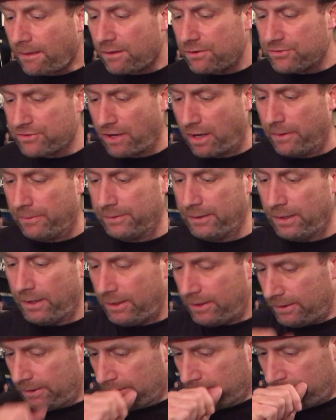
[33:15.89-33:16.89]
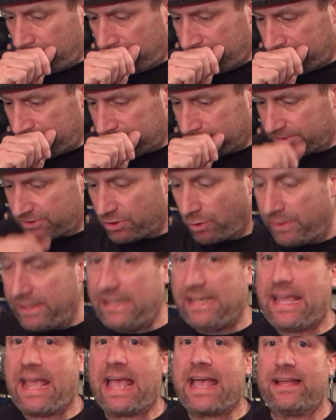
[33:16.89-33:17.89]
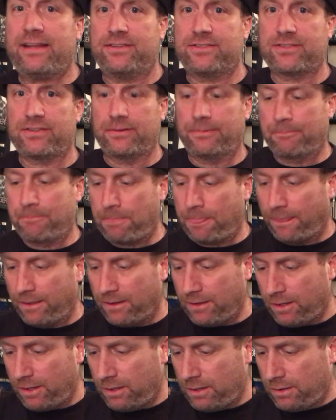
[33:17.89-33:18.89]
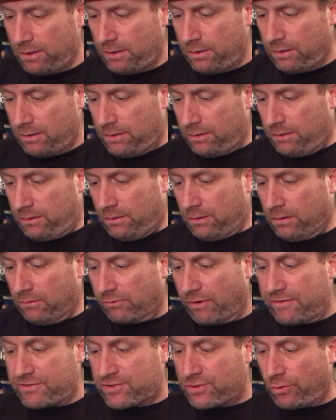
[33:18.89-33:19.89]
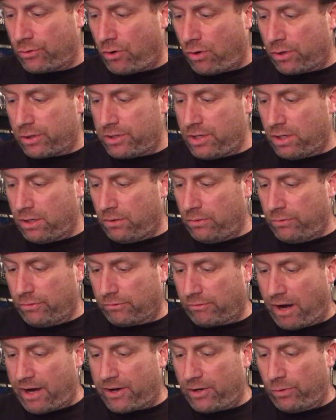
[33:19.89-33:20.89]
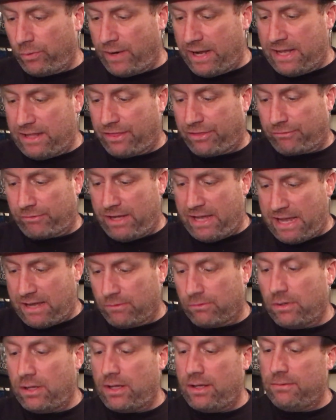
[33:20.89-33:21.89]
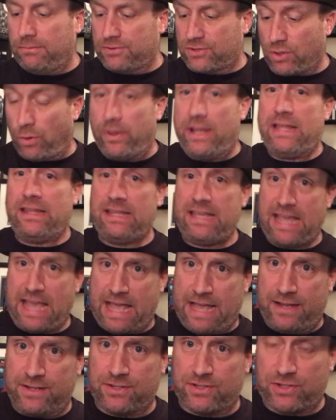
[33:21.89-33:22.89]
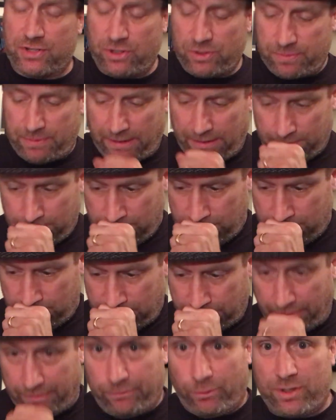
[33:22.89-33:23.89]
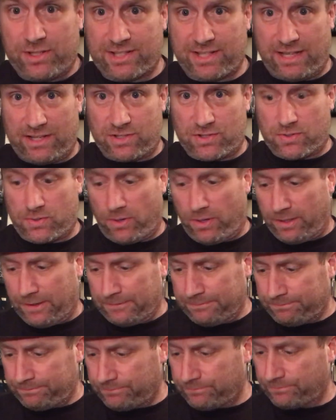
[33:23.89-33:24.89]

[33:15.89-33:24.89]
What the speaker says: so in the end, Riverstone Audio record weight 3. So in the end, excuse me, my voice getting sore.